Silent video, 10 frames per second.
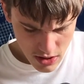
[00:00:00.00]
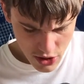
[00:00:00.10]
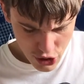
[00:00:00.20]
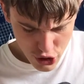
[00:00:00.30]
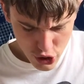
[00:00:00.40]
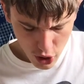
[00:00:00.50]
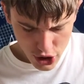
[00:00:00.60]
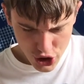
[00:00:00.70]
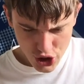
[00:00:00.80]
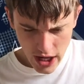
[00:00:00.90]
The New
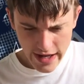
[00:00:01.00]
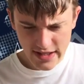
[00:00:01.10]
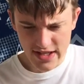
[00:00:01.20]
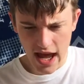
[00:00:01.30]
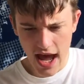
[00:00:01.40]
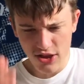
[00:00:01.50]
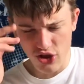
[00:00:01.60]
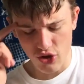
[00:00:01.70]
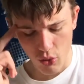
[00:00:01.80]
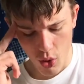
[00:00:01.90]
York Giants at
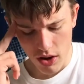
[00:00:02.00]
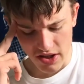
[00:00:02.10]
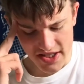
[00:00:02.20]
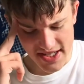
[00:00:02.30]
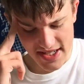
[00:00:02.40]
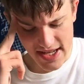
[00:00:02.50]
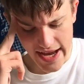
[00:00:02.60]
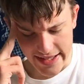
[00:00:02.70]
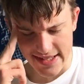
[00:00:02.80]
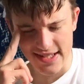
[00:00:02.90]
the New Orleans
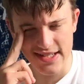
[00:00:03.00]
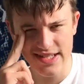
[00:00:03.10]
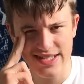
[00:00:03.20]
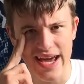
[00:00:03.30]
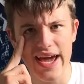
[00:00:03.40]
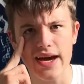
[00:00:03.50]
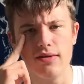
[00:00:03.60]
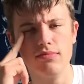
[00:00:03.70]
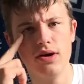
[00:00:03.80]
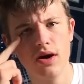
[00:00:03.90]
Saints. Damn. I